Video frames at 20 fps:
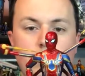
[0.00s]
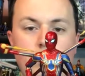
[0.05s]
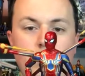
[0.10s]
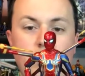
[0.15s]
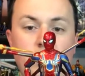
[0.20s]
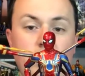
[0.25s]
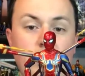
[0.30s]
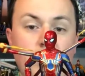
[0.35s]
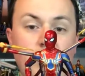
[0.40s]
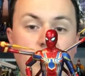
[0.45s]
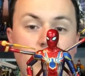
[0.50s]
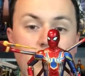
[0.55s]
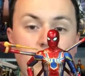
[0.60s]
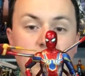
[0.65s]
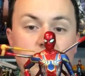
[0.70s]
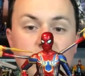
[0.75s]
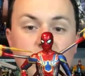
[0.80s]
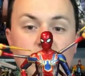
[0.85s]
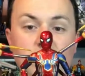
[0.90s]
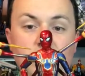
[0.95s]
I like it.
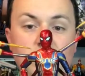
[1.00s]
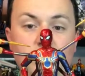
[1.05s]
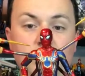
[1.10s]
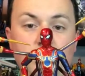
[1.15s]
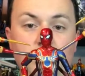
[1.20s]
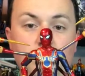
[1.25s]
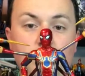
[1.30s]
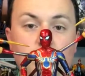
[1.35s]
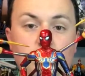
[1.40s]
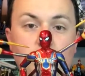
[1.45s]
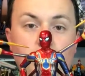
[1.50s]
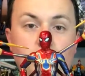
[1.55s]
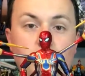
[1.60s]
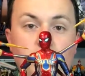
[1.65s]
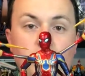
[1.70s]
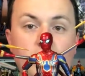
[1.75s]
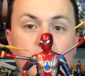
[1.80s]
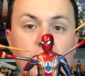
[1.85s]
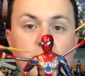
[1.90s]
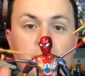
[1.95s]
It's
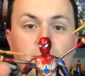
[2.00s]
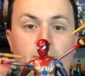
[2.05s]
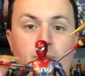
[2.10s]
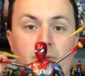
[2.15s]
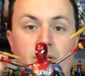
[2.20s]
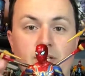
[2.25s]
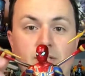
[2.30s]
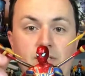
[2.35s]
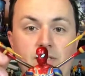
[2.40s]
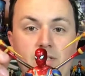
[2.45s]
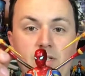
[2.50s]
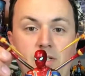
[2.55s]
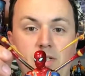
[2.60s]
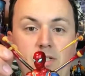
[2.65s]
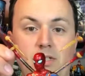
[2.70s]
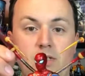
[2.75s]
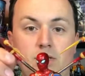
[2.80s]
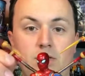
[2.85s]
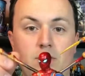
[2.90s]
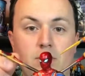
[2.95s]
pretty basic.
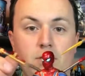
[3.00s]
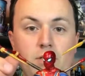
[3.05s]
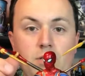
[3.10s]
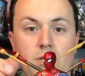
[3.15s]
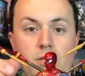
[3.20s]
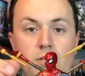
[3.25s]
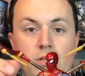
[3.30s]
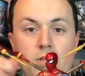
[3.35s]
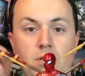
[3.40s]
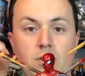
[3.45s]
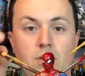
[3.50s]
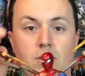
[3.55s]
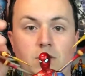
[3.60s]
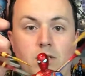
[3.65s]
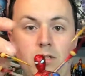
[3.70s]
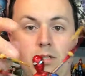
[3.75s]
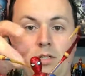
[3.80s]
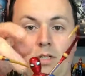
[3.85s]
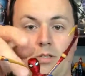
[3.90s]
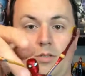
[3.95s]

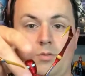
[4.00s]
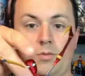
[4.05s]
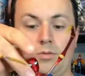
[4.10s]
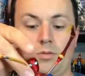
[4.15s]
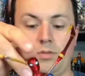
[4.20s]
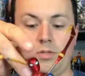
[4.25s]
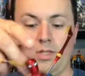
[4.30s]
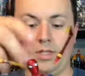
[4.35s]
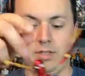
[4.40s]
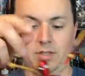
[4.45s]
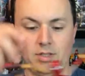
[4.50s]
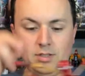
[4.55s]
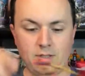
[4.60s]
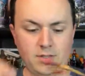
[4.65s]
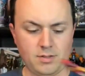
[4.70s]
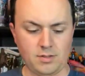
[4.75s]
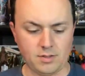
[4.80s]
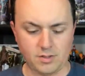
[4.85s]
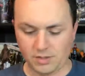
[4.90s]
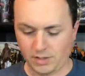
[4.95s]
It's like, it
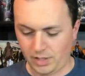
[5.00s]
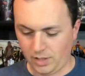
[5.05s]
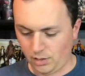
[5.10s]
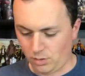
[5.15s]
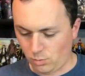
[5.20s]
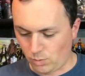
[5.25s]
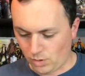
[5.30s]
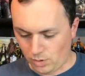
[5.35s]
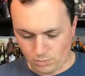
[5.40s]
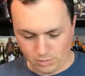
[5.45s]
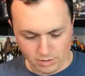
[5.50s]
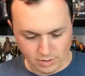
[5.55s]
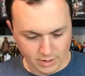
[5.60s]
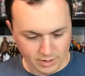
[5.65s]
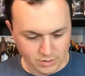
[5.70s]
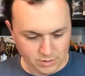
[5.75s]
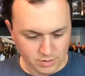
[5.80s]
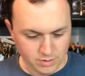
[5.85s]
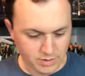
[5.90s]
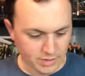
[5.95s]
doesn't scale well with
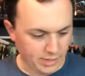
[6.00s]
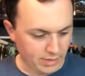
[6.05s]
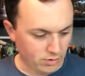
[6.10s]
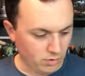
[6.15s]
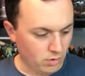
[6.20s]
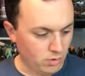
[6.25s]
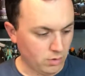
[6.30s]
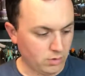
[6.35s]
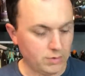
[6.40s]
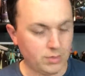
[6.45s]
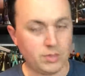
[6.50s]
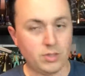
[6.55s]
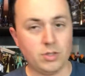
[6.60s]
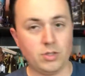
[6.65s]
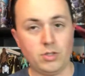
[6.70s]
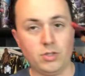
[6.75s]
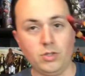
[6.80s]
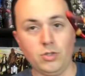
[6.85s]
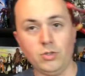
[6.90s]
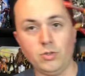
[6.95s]
Legends at all. It's
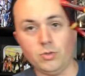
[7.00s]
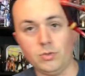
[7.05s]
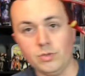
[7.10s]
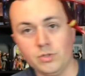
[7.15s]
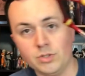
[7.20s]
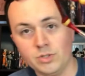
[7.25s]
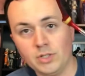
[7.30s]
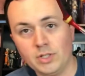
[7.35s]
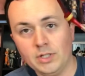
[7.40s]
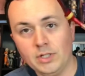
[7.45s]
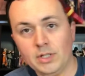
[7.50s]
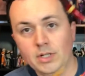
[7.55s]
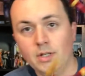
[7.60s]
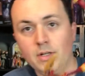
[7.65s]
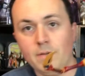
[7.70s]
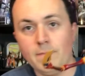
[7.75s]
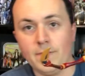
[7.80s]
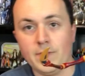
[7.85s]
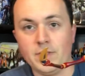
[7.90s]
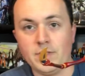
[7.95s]
huge.
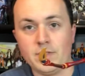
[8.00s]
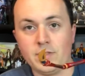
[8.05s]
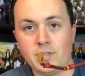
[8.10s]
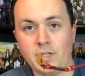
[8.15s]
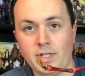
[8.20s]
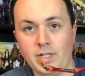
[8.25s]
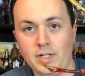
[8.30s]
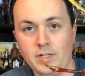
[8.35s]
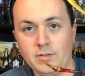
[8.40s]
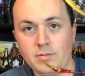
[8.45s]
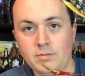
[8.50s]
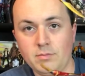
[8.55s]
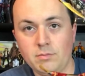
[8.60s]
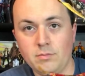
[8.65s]
This is like